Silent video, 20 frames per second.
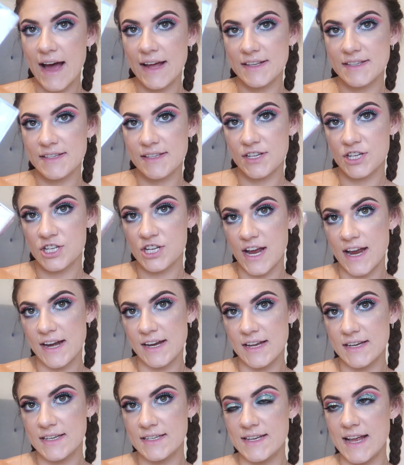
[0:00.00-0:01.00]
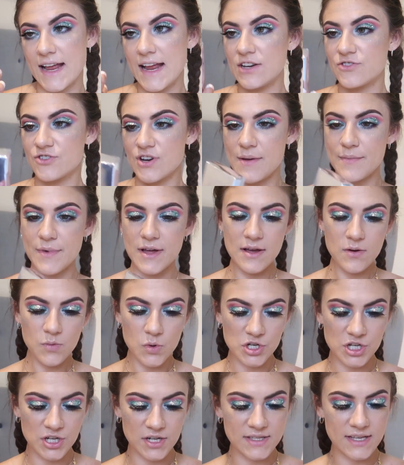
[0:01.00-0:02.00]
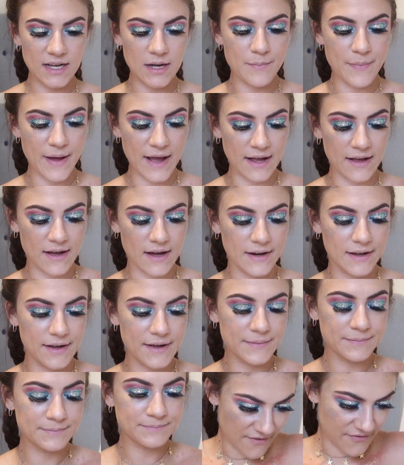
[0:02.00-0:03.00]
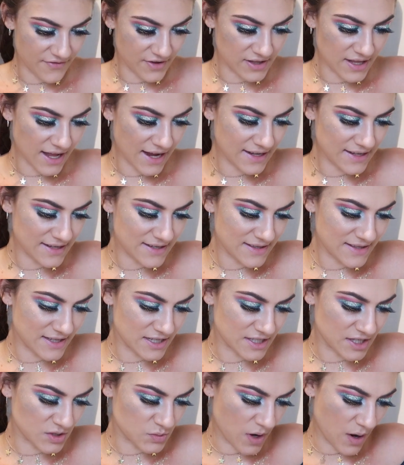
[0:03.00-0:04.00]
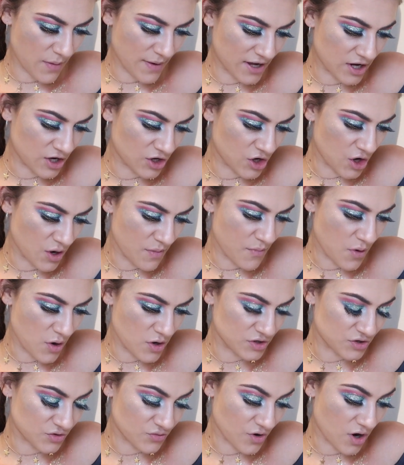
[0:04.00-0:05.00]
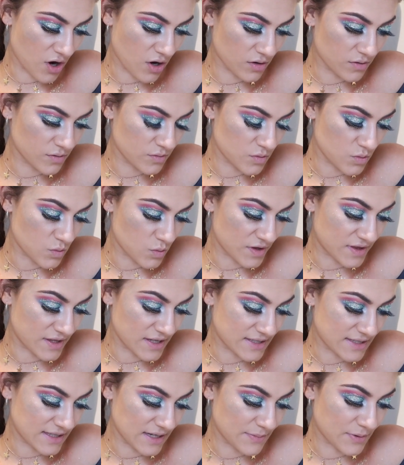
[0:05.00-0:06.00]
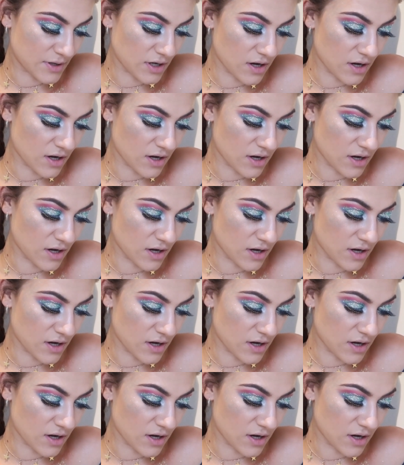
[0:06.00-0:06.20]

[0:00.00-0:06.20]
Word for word: and it's in the shade Daydreamer, which looks like a pink color. I feel like this is where we could go most wrong with this lip